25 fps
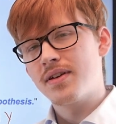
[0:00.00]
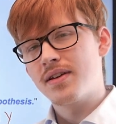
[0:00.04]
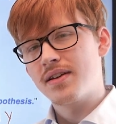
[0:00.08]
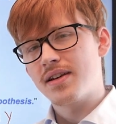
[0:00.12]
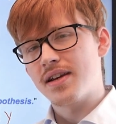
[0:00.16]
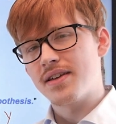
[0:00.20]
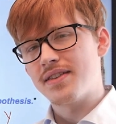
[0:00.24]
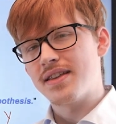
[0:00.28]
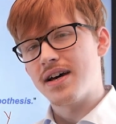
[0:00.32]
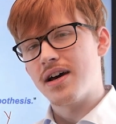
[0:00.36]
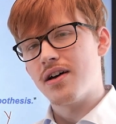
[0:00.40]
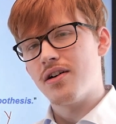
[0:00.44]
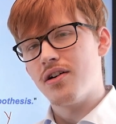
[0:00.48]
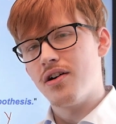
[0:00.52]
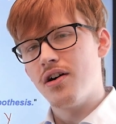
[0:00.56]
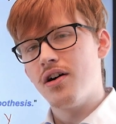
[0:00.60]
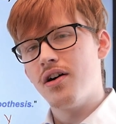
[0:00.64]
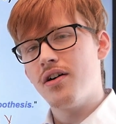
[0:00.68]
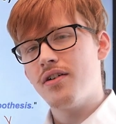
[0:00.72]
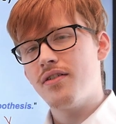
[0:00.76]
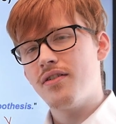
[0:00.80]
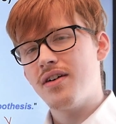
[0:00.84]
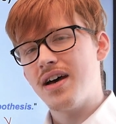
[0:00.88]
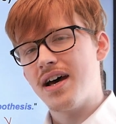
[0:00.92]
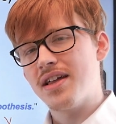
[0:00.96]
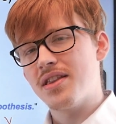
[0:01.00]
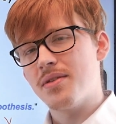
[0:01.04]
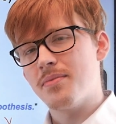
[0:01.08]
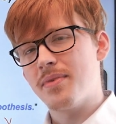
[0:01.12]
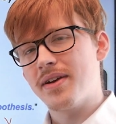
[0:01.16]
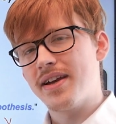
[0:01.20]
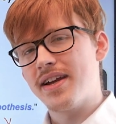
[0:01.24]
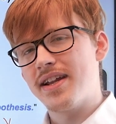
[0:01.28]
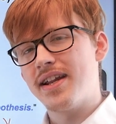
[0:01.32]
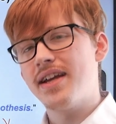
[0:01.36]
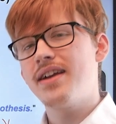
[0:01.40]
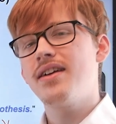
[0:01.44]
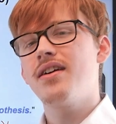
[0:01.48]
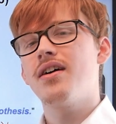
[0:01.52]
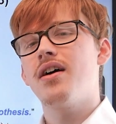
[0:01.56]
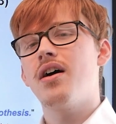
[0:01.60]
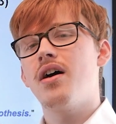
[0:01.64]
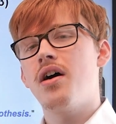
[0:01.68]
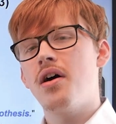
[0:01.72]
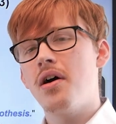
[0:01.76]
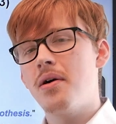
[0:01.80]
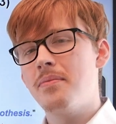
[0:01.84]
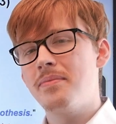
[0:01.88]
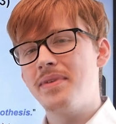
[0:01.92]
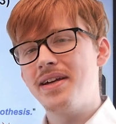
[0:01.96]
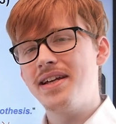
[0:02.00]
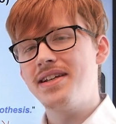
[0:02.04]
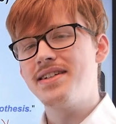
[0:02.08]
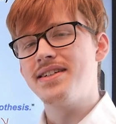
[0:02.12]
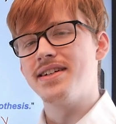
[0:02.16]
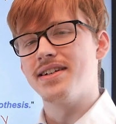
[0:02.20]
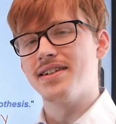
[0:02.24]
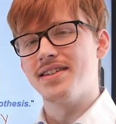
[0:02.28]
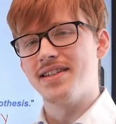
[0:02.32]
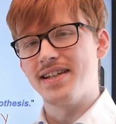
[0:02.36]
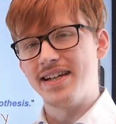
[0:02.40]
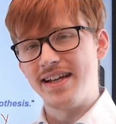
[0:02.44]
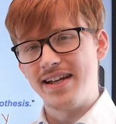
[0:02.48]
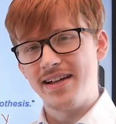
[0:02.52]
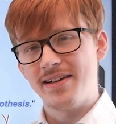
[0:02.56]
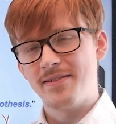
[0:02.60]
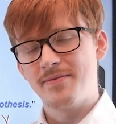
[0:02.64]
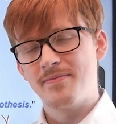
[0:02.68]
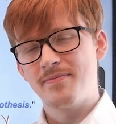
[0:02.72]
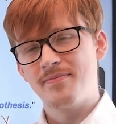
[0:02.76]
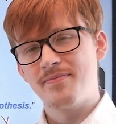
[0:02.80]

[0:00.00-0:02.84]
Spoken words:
Get that at the beginning. Immediately.